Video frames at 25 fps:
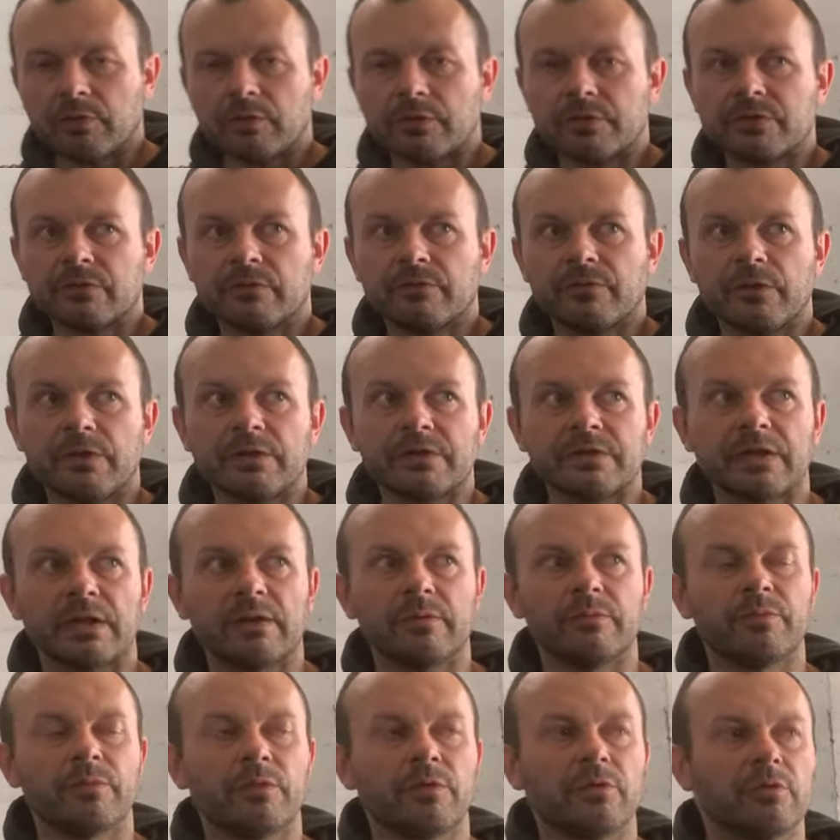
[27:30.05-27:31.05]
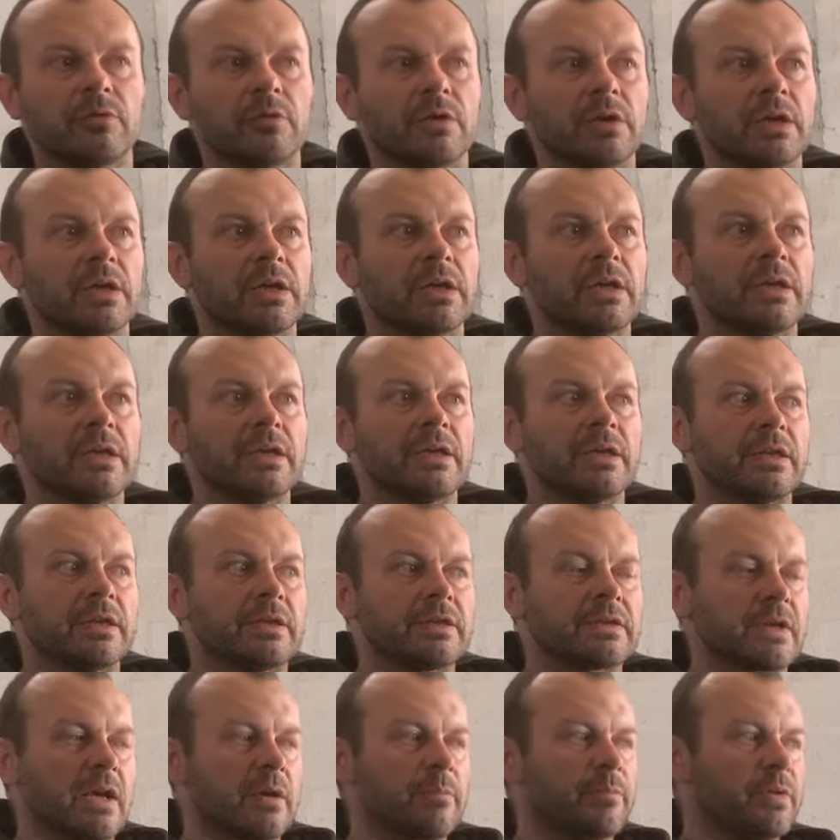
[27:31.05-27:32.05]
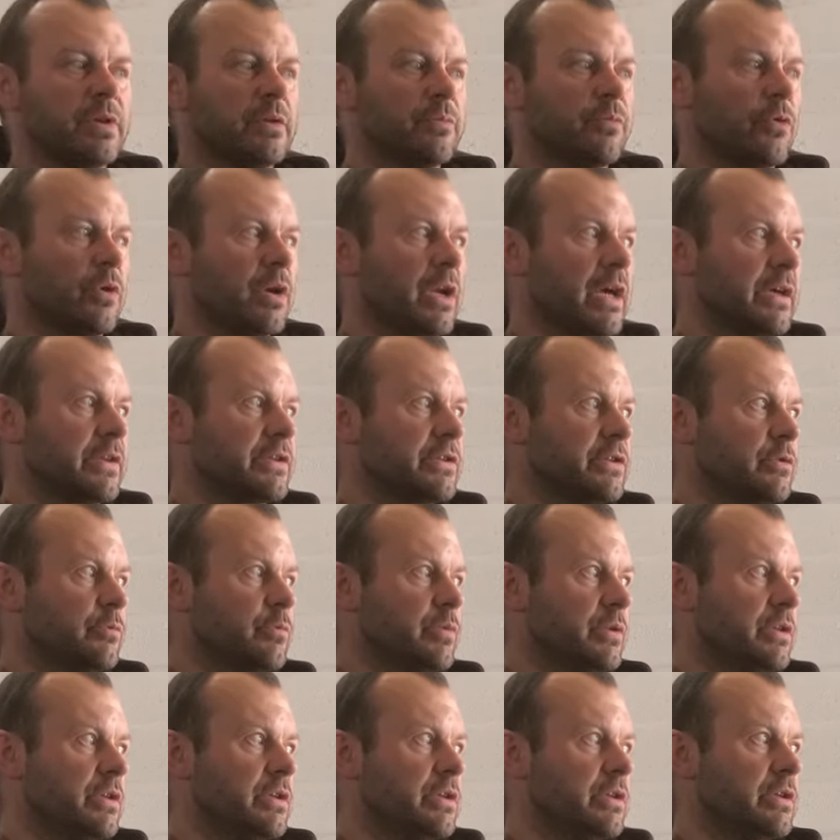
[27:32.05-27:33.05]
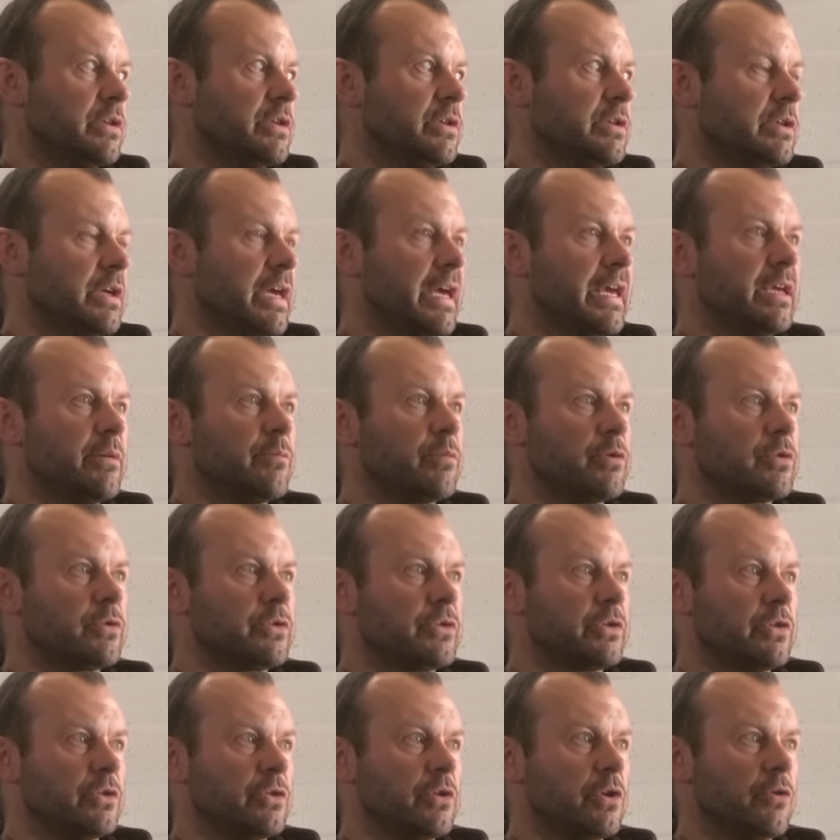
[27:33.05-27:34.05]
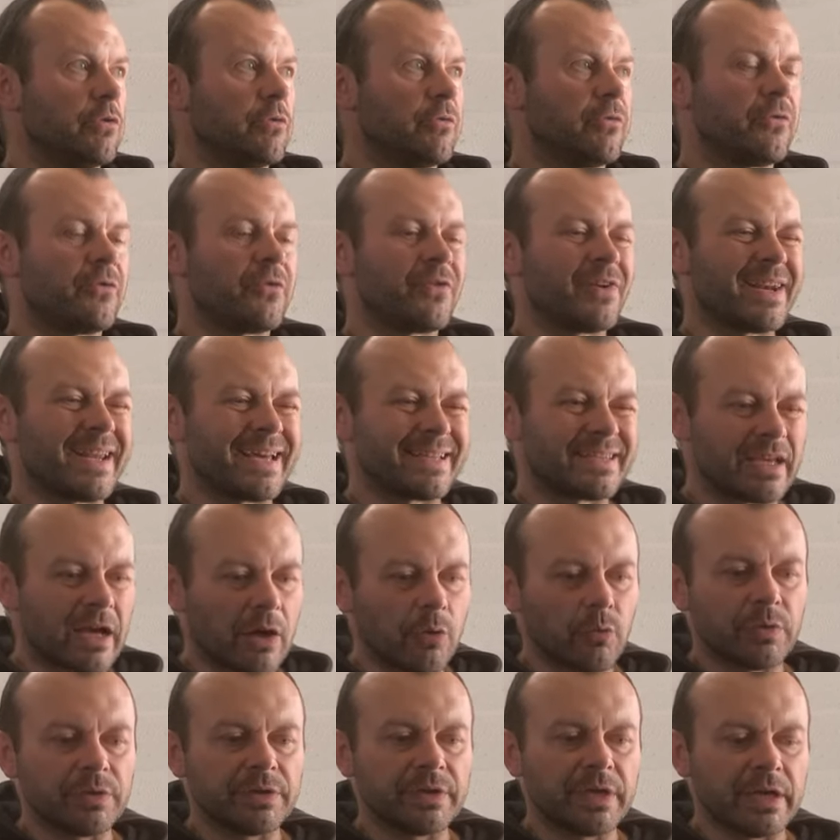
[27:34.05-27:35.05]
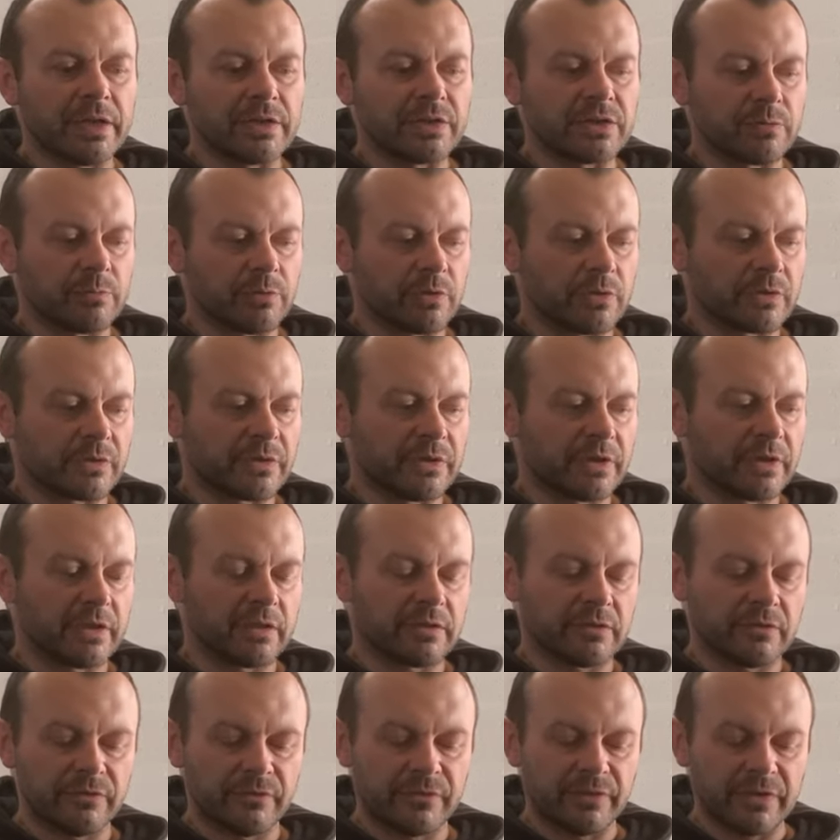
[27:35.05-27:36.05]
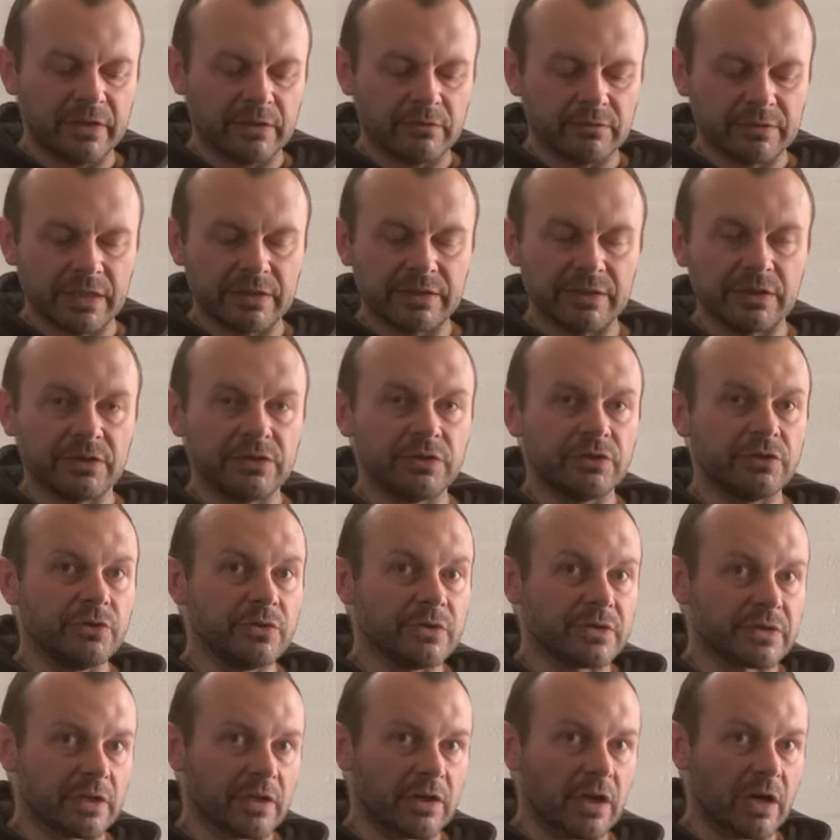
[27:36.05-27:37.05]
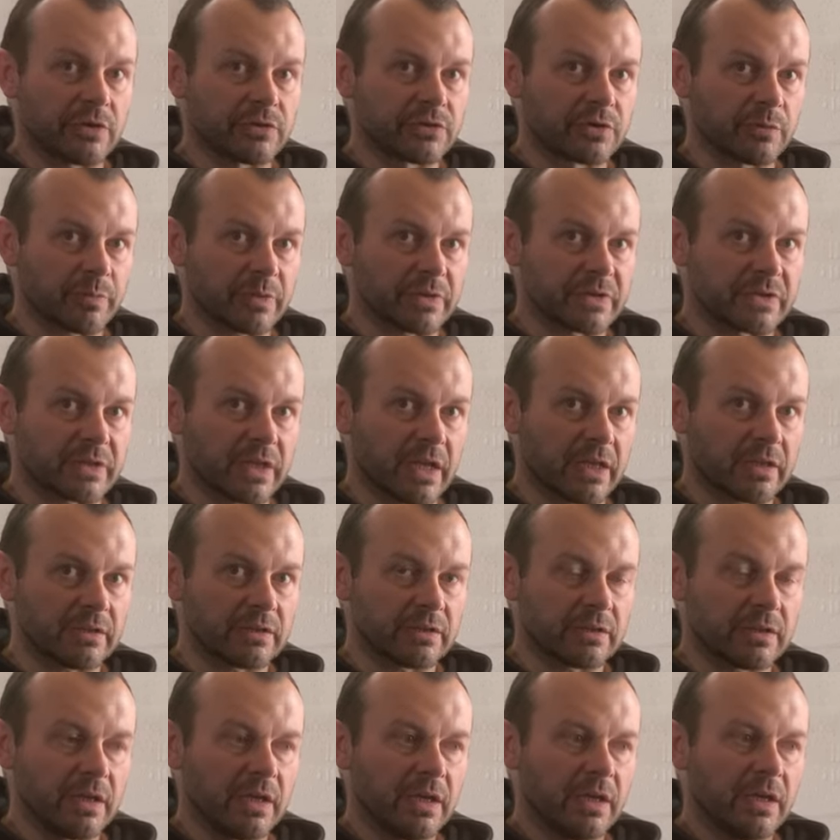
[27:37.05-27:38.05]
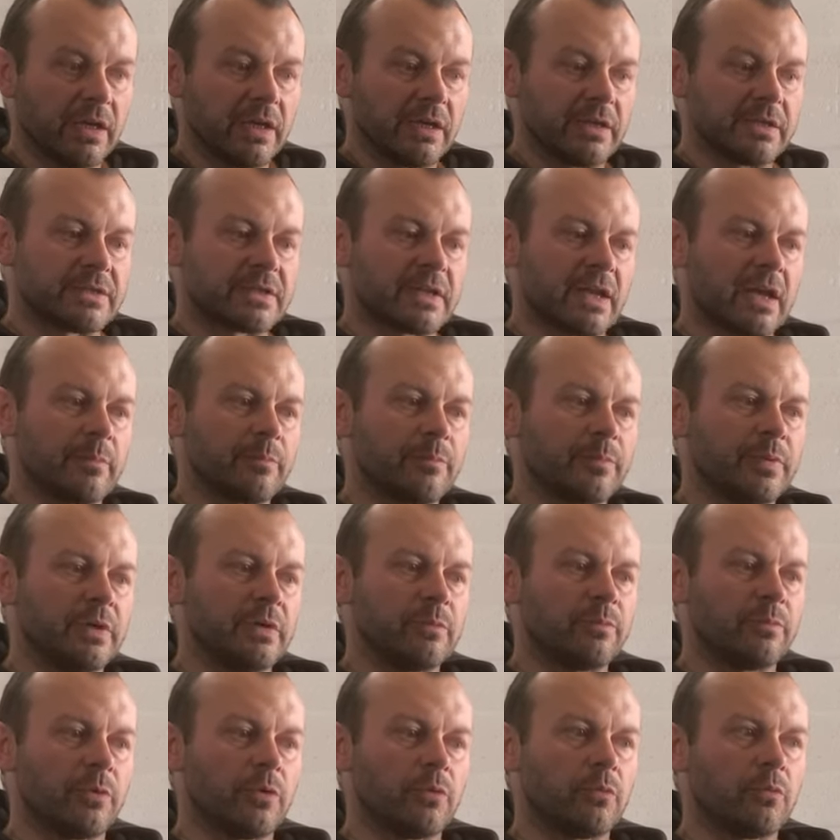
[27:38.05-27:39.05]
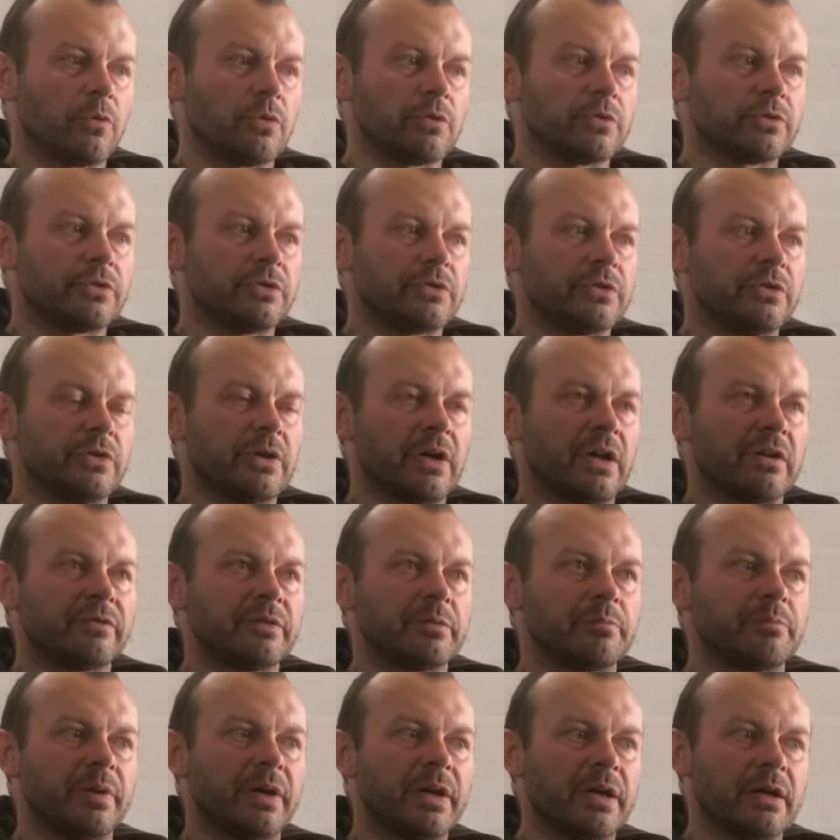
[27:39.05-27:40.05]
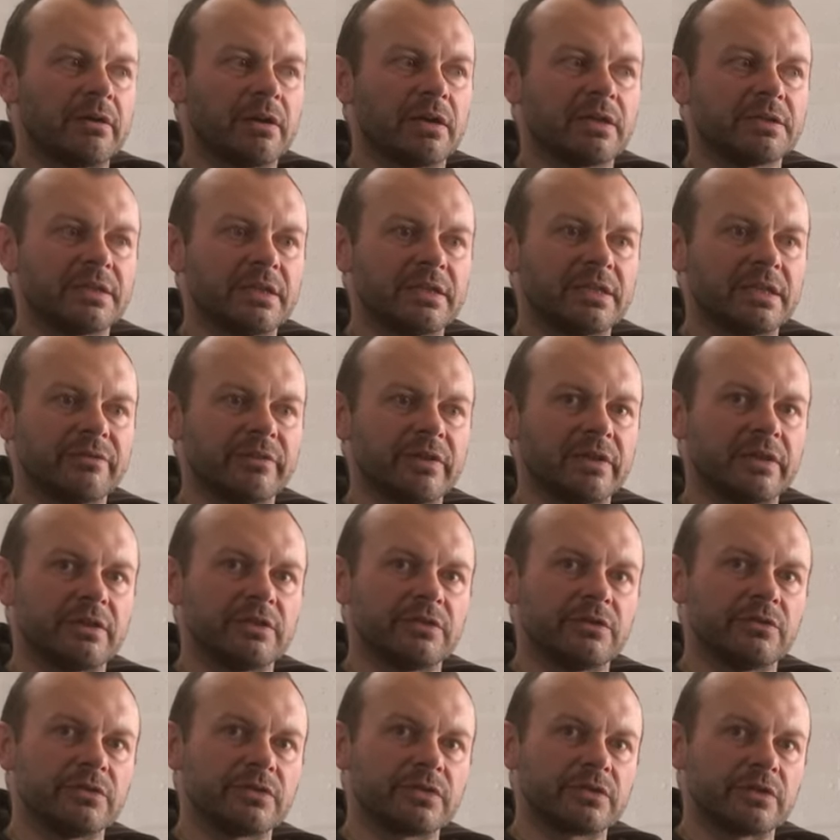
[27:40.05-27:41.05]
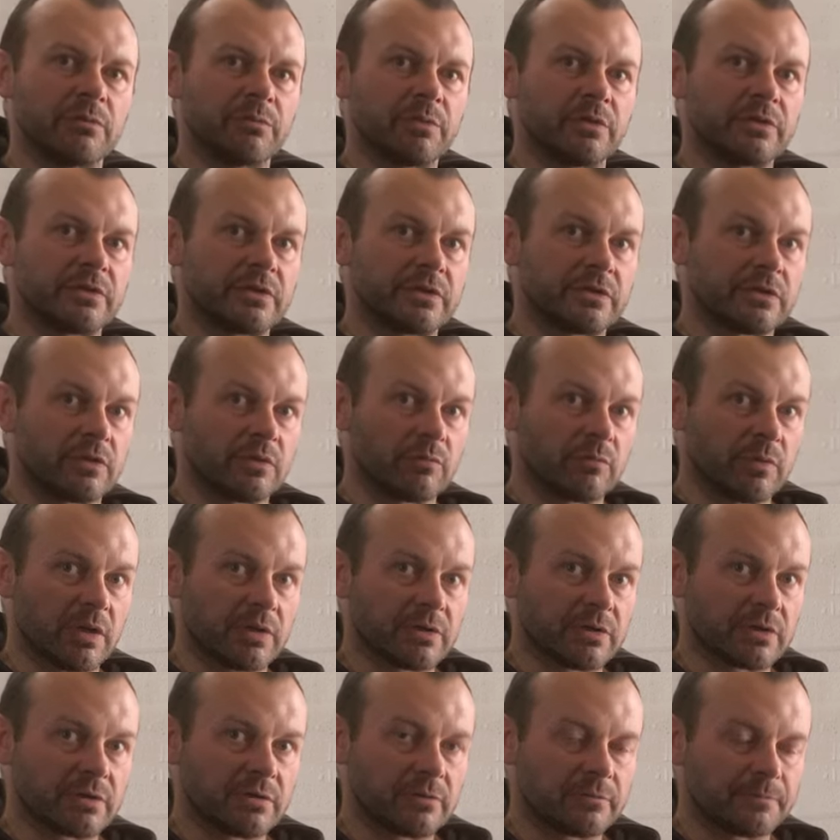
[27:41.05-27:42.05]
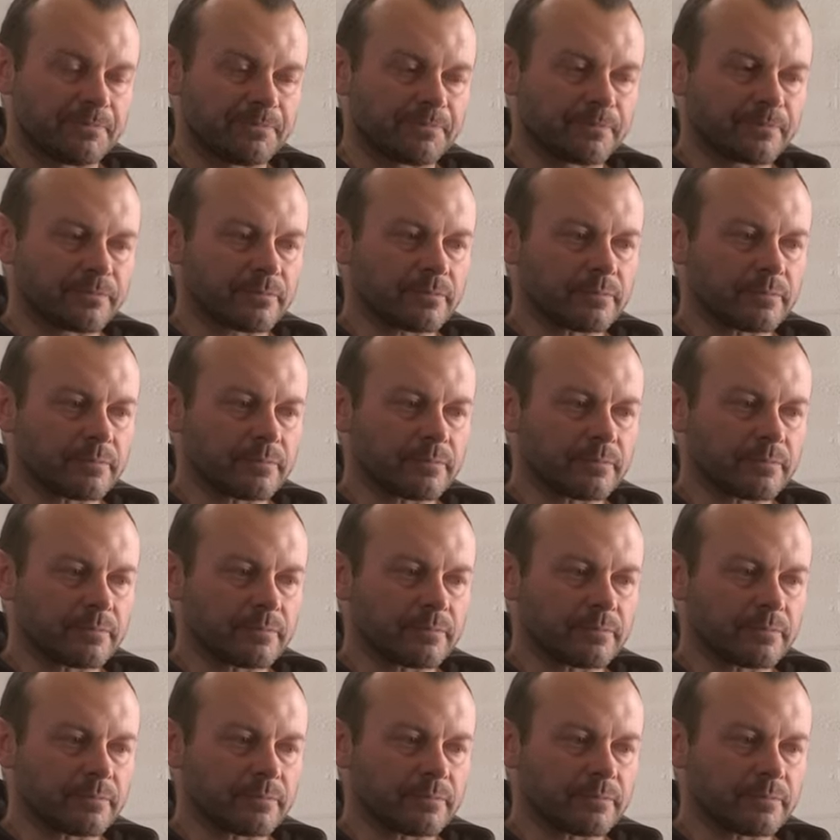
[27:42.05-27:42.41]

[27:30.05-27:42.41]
Because, so, for hmm. example, mm. some people like to be able to go flat out with the engine because they can feel that they use it 100%. Yeah. yeah. Some people want to have the power they never get used to because it's too much. Yeah.